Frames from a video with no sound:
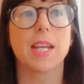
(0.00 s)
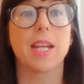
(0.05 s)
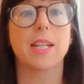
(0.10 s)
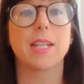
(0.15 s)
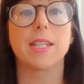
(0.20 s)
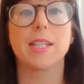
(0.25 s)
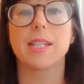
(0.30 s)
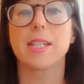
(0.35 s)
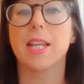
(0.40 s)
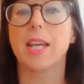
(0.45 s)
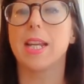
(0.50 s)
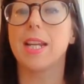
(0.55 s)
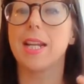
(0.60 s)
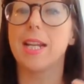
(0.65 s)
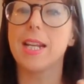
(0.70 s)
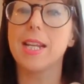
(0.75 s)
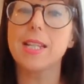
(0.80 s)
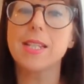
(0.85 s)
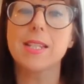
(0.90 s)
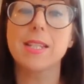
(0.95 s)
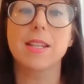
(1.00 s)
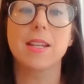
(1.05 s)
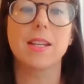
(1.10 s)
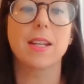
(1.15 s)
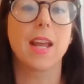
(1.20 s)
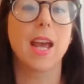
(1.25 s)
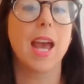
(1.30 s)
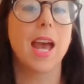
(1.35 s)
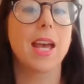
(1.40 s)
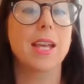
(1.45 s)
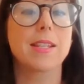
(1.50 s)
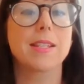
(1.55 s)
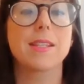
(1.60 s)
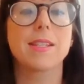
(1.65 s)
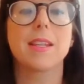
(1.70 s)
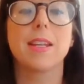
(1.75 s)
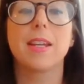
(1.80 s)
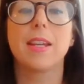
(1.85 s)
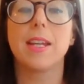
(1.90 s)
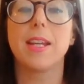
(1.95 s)
and they listen
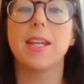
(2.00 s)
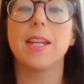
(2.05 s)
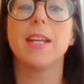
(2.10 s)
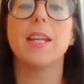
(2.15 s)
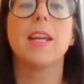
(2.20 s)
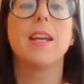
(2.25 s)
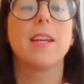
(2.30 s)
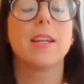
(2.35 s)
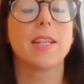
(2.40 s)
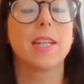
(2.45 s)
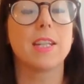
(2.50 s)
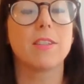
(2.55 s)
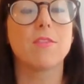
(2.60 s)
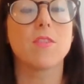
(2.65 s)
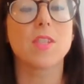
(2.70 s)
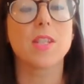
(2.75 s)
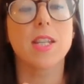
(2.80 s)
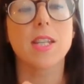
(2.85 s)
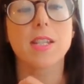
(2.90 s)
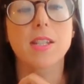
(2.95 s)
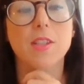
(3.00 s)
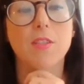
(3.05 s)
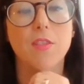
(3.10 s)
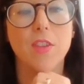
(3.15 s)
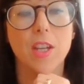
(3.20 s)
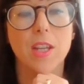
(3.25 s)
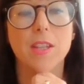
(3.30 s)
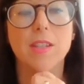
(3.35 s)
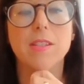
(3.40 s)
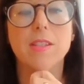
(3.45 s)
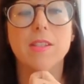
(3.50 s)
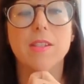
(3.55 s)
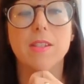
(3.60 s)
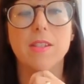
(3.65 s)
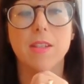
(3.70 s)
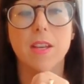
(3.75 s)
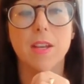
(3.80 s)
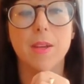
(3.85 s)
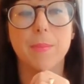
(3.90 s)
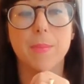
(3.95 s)
as he gives his first
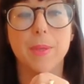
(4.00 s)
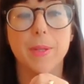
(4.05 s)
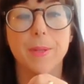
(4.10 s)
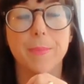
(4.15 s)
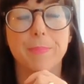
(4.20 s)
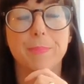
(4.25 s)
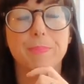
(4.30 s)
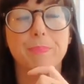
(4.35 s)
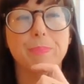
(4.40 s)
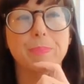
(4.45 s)
sermon.